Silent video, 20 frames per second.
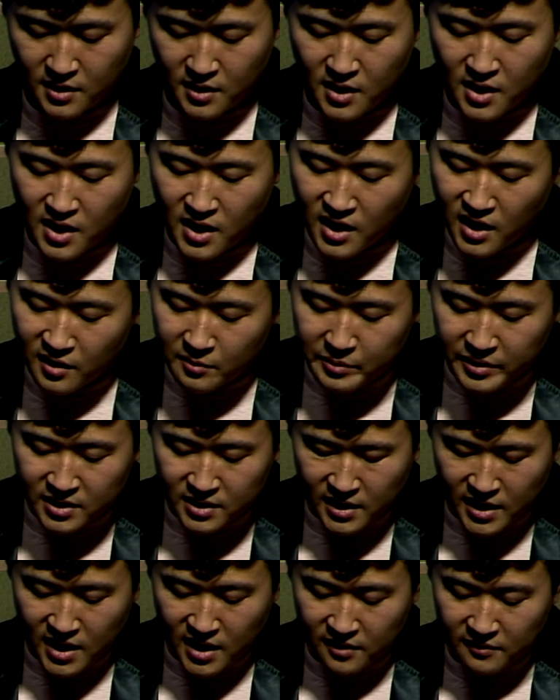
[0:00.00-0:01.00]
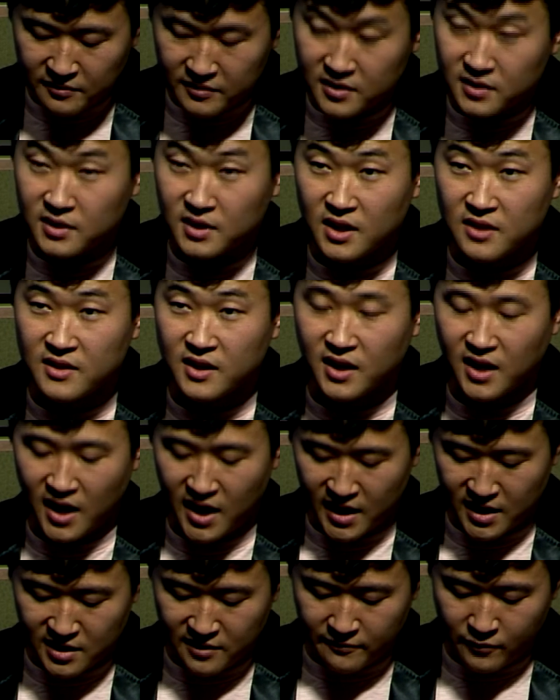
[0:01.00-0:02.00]
He had believed in the
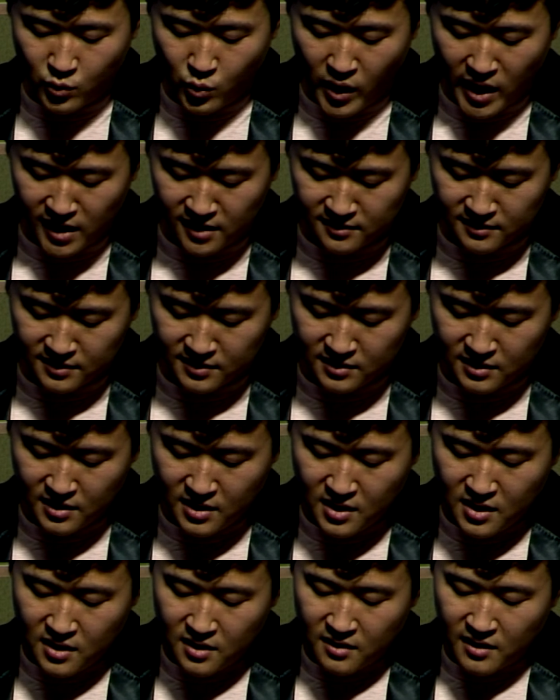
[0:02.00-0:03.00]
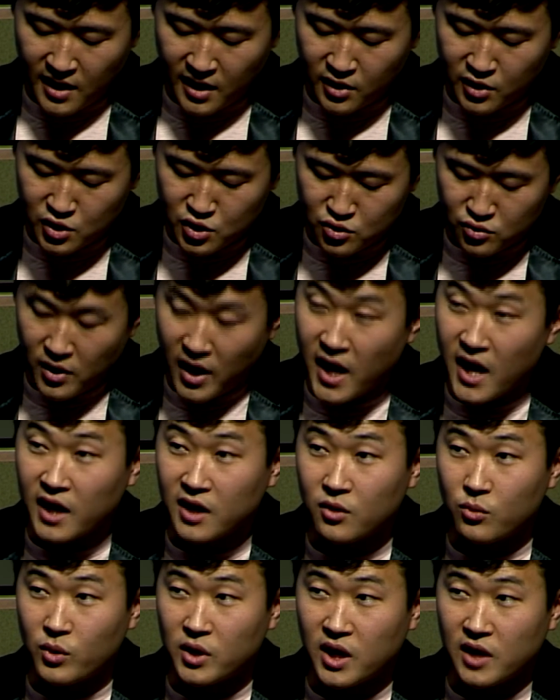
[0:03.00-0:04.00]
kind of weight that could drag
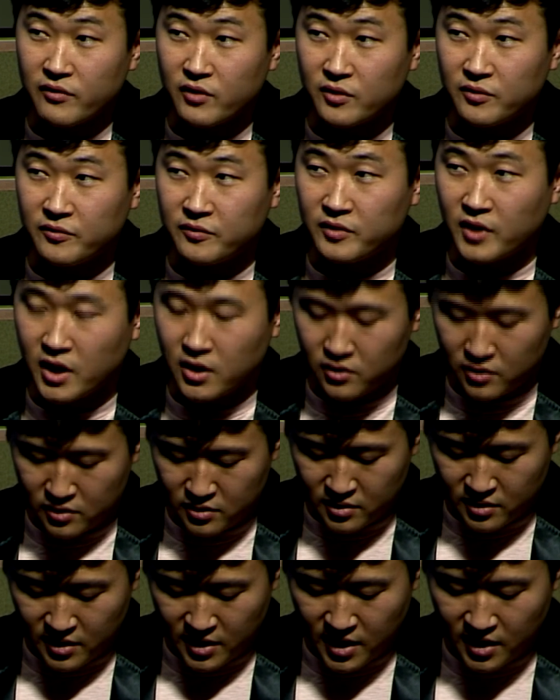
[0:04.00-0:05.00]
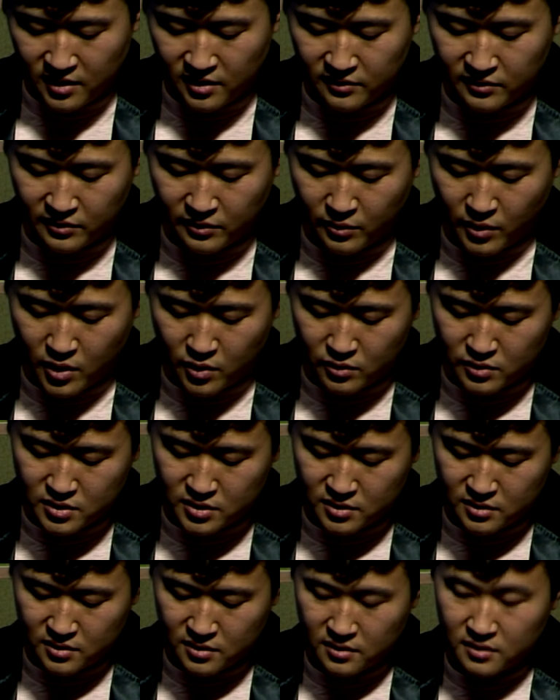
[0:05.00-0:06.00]
whatever fluttered in his throat
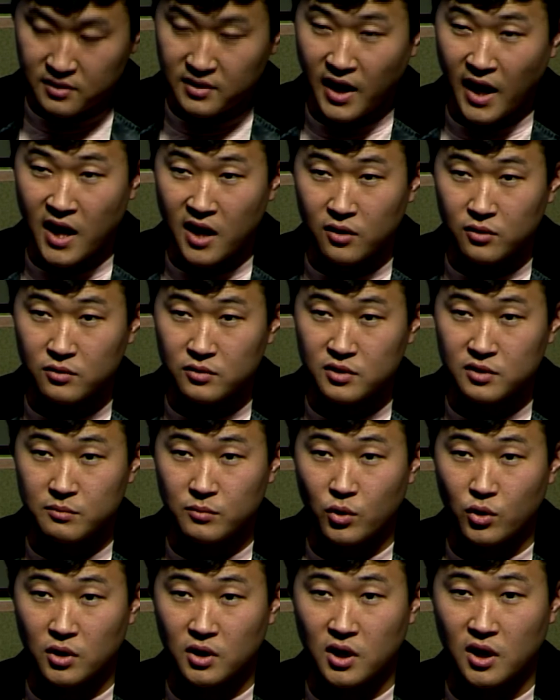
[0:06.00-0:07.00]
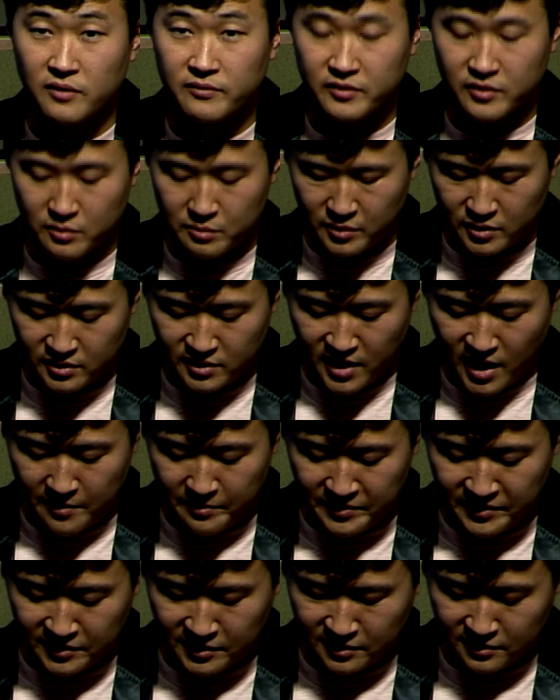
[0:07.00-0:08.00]
down to more comfortable
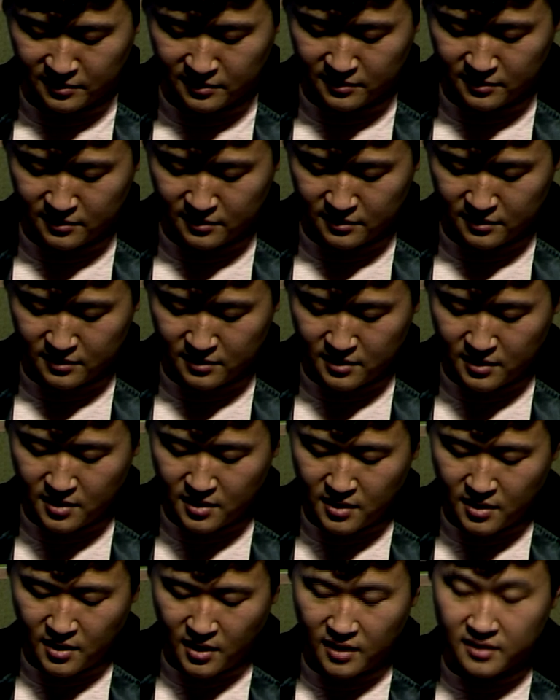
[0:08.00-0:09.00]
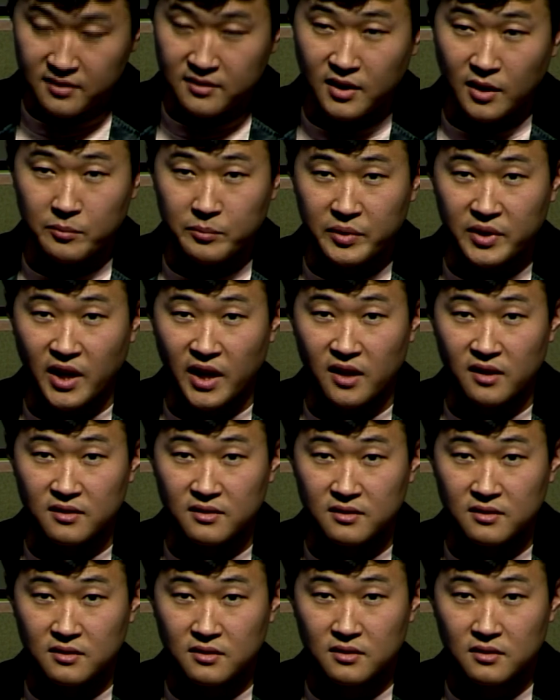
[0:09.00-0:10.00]
depths, a
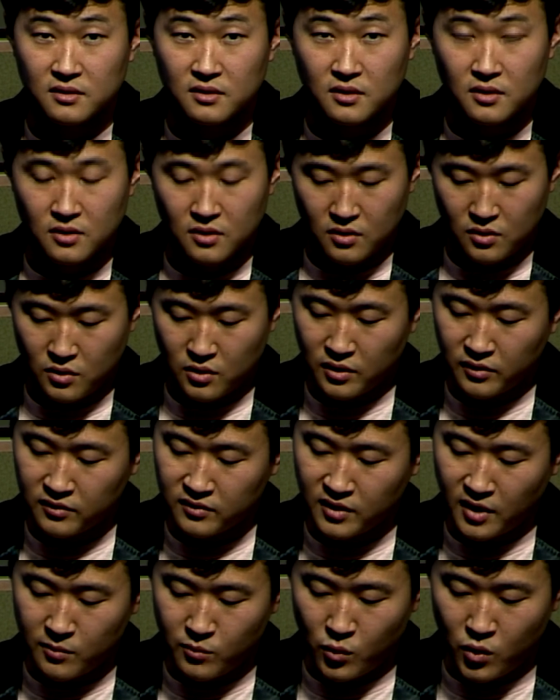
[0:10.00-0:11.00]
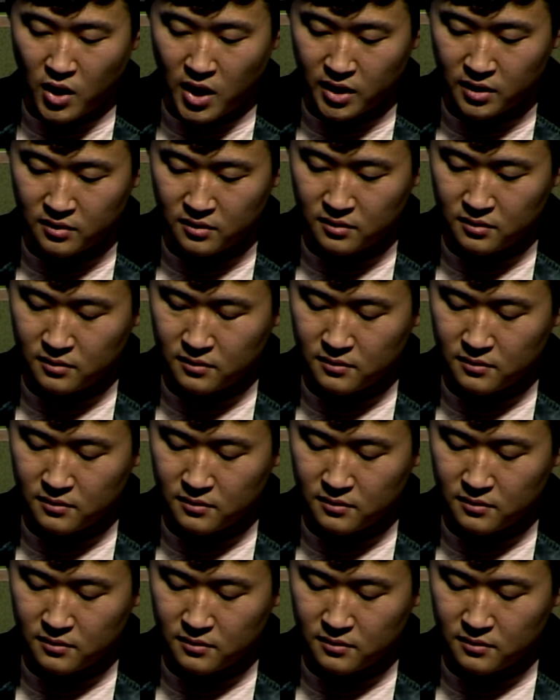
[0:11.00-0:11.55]
someplace or someone.